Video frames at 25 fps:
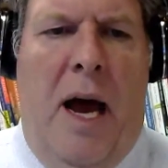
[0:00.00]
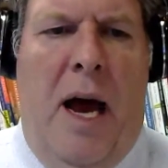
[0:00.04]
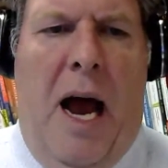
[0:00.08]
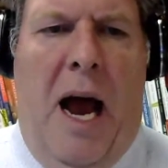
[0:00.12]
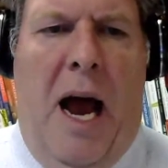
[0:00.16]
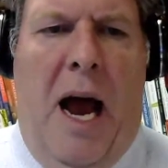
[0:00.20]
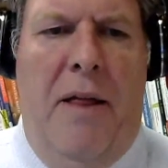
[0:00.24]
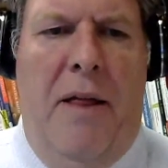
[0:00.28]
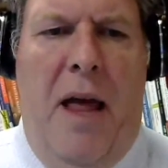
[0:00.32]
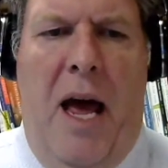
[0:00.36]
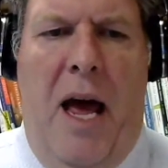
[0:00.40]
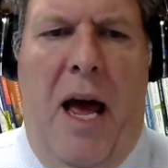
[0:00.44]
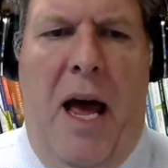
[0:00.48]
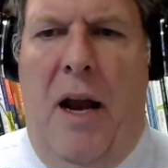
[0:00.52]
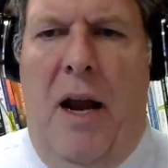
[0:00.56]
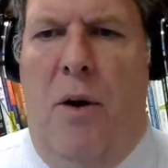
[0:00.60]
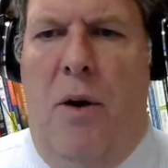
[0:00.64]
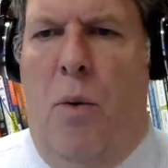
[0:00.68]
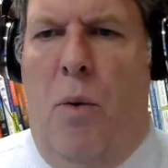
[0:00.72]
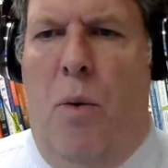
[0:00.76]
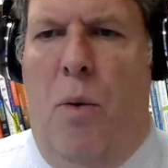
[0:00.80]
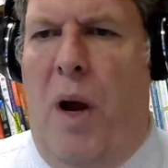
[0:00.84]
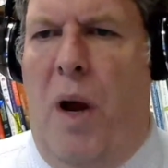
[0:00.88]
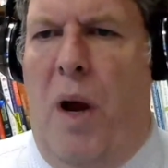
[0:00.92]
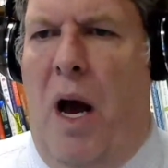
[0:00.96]
And
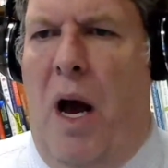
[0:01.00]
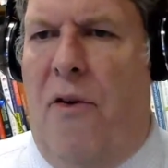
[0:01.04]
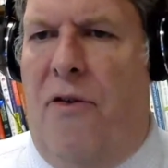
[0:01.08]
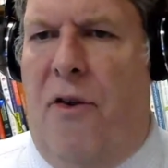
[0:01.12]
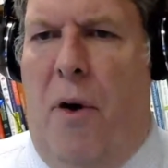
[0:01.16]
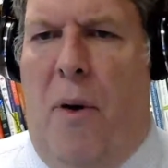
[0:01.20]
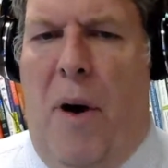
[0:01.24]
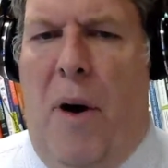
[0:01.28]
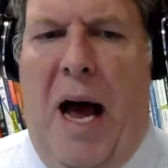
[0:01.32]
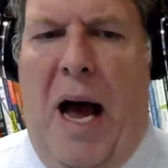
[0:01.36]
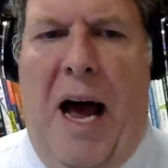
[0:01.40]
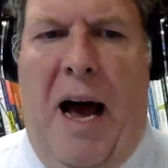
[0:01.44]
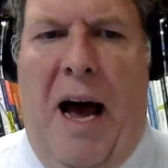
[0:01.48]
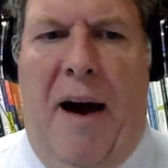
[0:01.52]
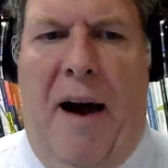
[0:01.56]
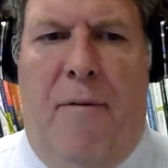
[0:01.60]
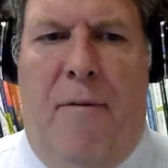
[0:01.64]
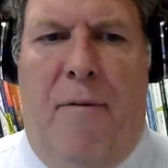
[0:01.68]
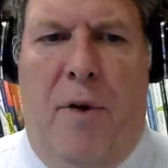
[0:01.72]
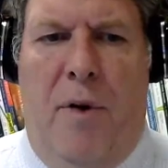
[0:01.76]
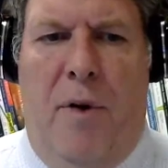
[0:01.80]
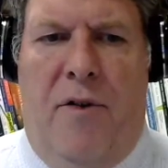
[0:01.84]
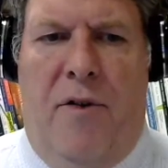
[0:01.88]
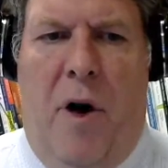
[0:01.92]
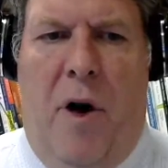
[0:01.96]
then we also have
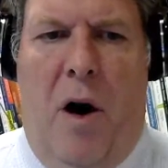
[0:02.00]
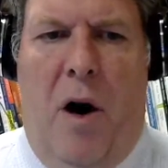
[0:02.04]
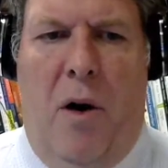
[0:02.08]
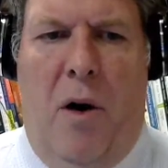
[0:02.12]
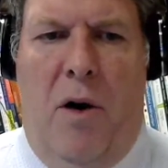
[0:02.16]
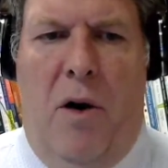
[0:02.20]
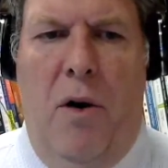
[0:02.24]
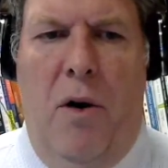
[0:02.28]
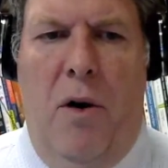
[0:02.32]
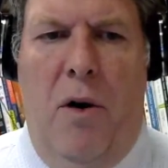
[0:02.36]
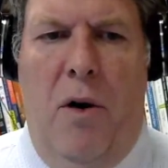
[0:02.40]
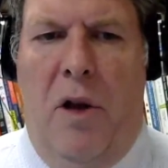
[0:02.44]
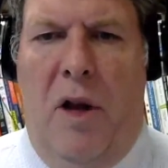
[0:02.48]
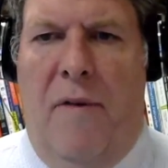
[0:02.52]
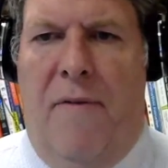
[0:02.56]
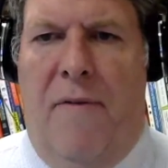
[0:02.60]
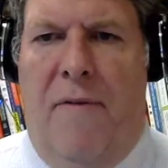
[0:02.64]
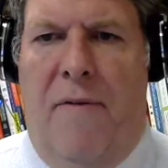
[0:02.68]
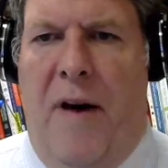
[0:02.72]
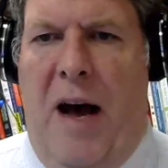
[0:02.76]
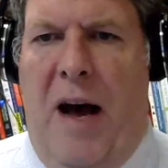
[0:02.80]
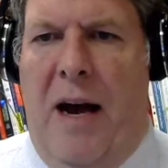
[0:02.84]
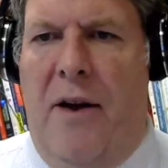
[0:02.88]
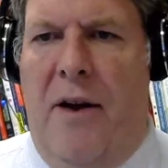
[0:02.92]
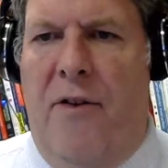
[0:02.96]
what's called Google
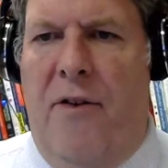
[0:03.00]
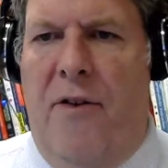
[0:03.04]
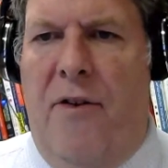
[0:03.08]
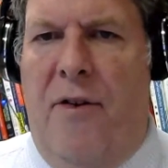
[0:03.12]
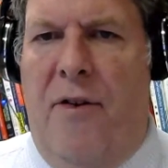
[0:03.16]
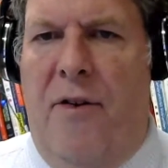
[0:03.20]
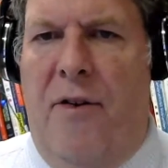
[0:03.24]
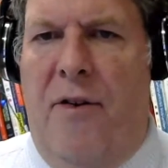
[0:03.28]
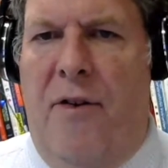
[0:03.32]
Effects.